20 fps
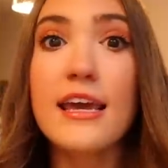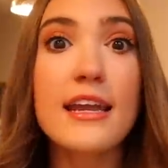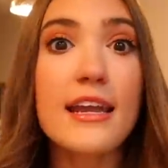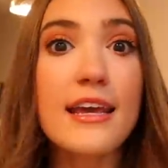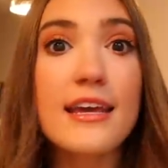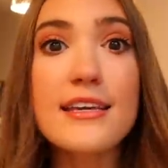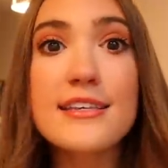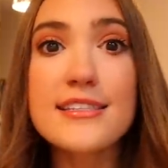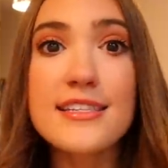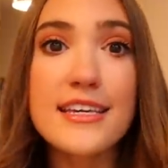it
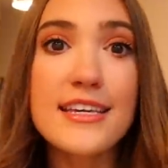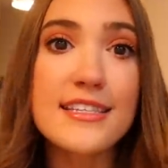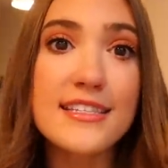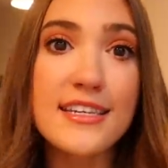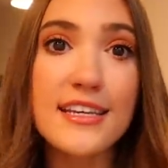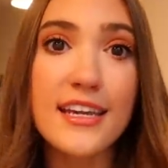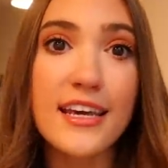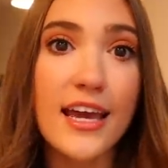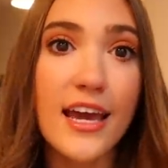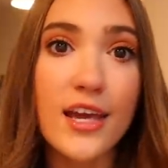is
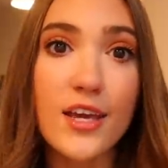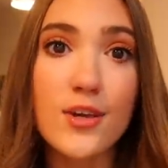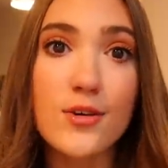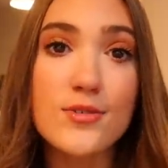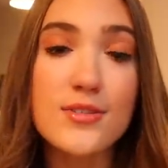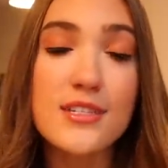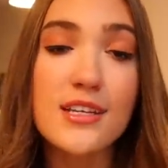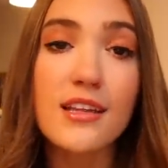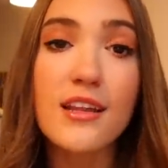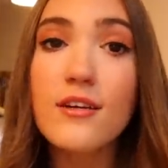easy to get
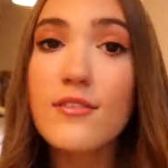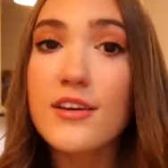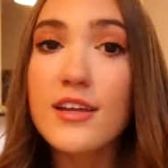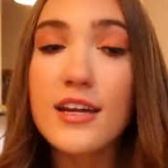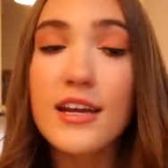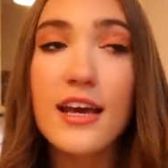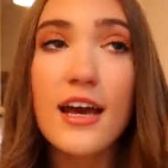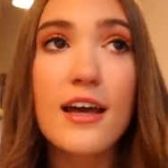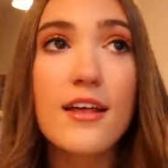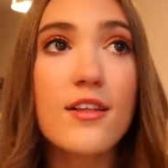used to living
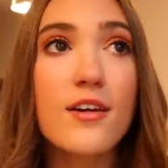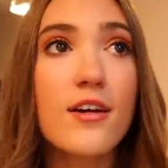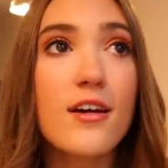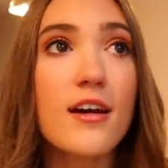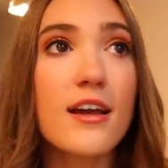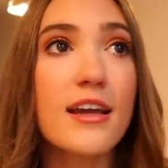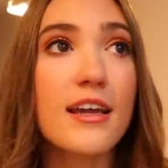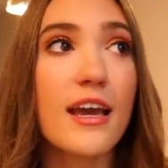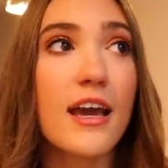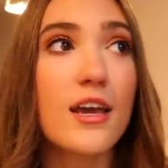together
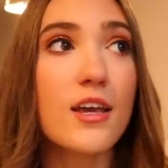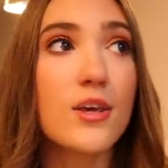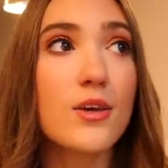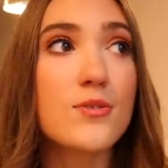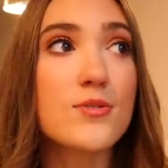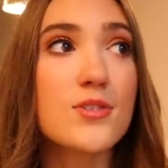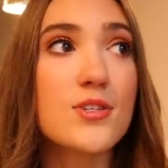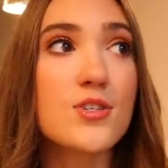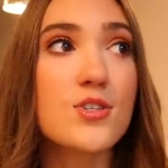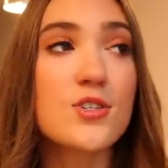and get
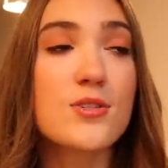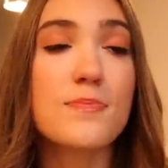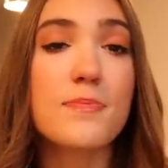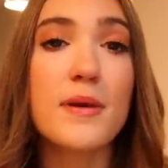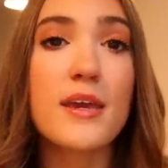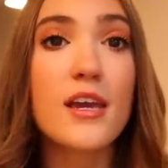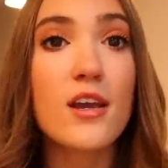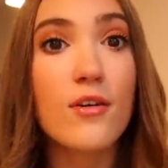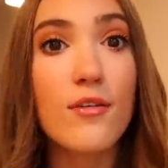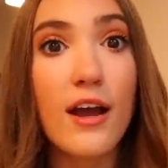used to just
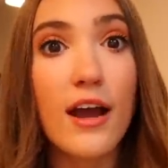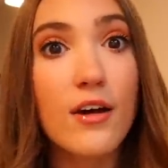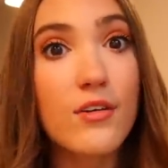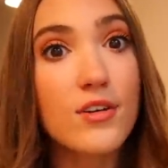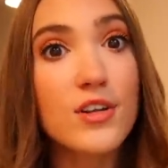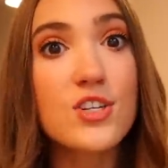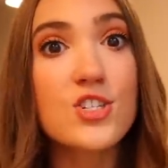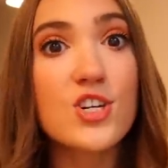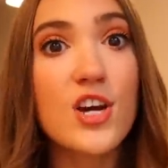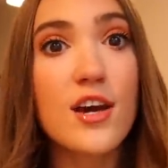being
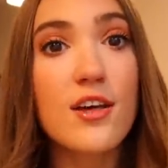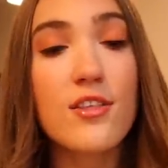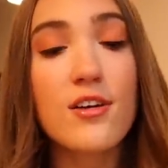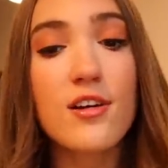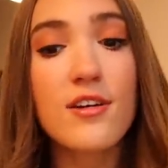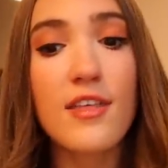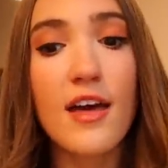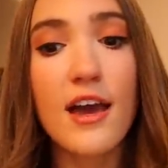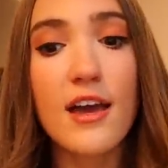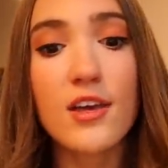around each
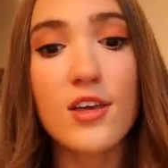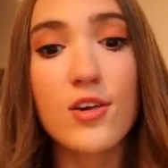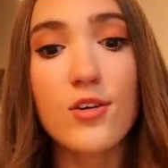other that